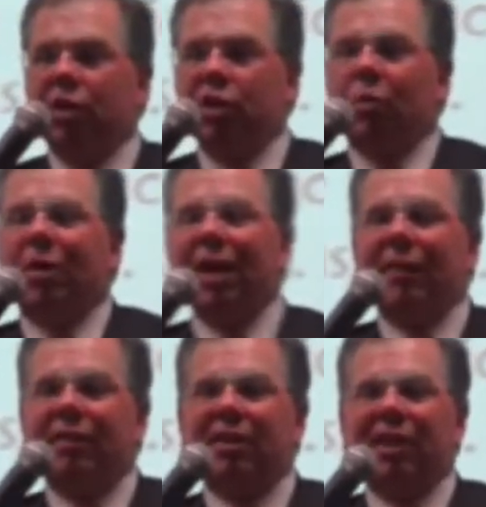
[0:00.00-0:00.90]
She wanted to
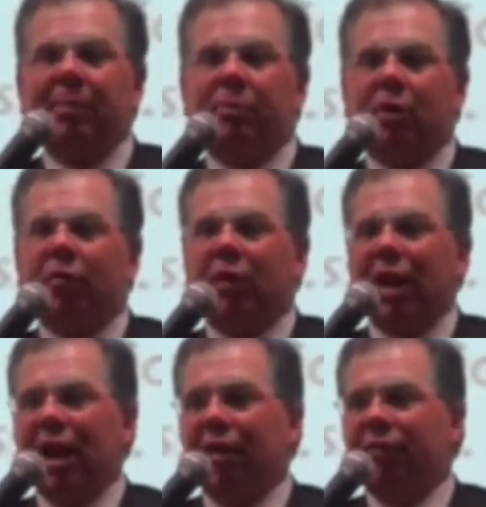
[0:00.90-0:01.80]
have a
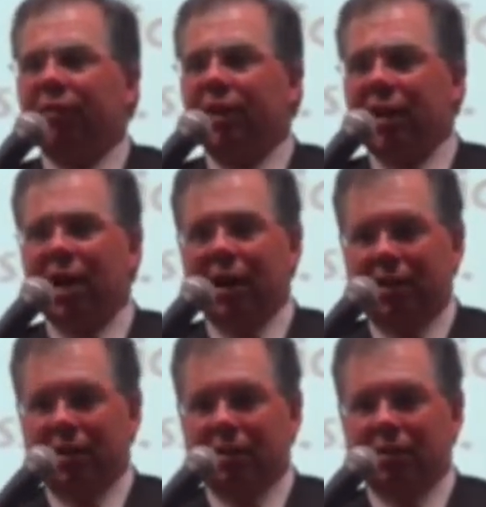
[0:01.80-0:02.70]
sleepover every
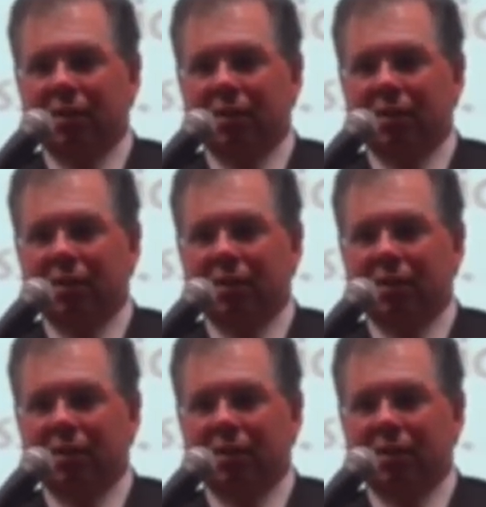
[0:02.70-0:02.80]
night.